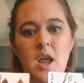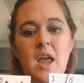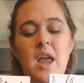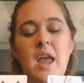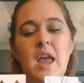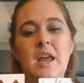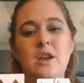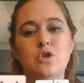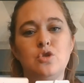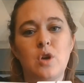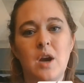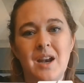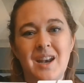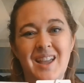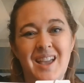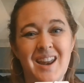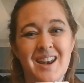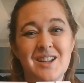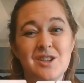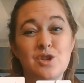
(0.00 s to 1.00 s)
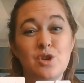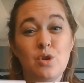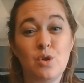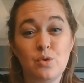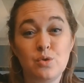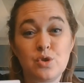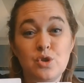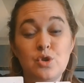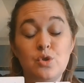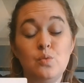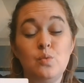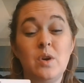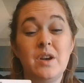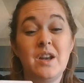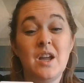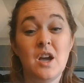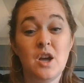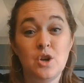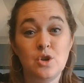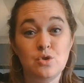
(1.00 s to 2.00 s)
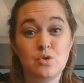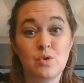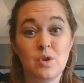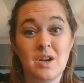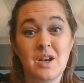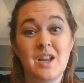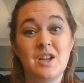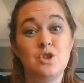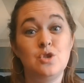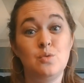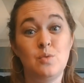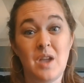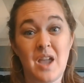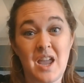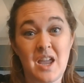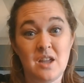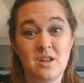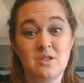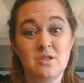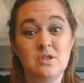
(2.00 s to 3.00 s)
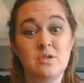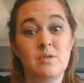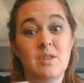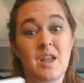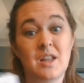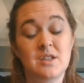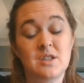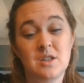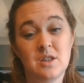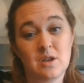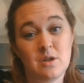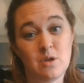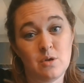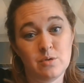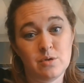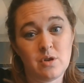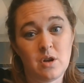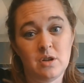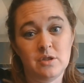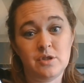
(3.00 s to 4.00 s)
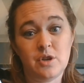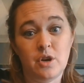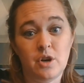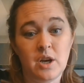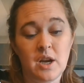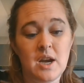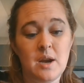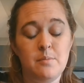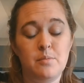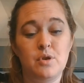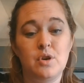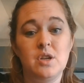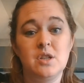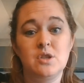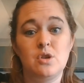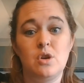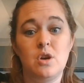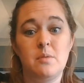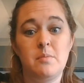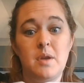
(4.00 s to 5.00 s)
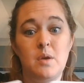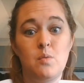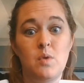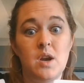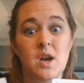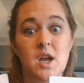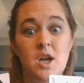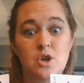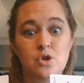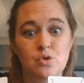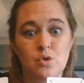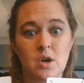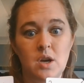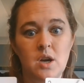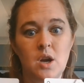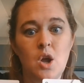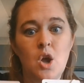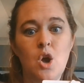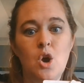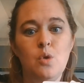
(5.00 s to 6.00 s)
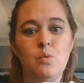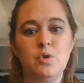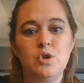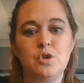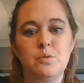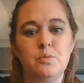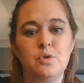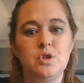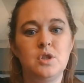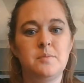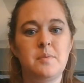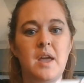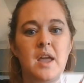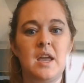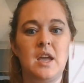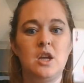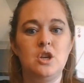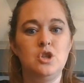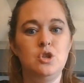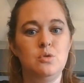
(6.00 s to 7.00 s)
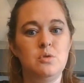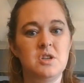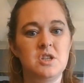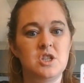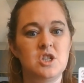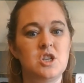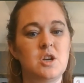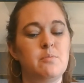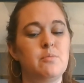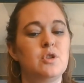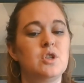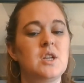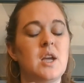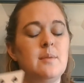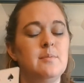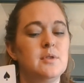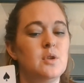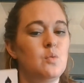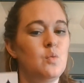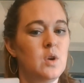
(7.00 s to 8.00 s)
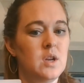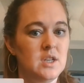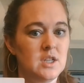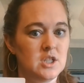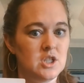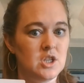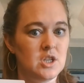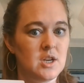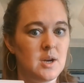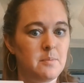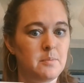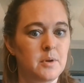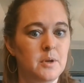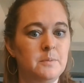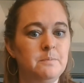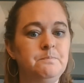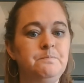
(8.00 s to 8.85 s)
and try to get as close to 100 as you can. So that's the close call target number is going to be 100 when you're multiplying a 2-digit number times a 1-digit number.